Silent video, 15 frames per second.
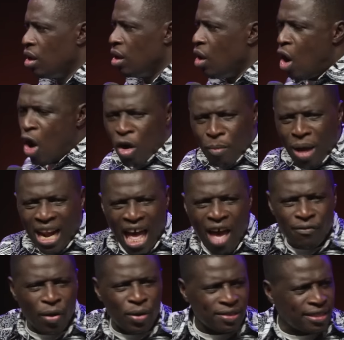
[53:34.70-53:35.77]
All my
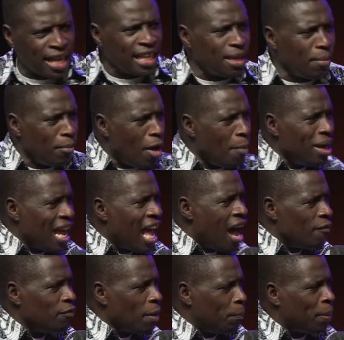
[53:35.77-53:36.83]
life I was saying, the moment I
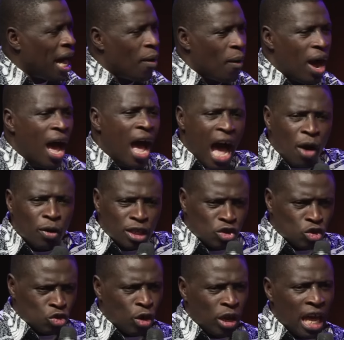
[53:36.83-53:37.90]
have the power, I'll
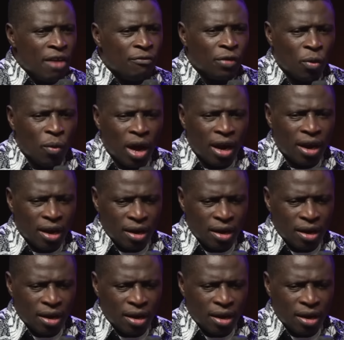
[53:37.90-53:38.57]
destroy everyone.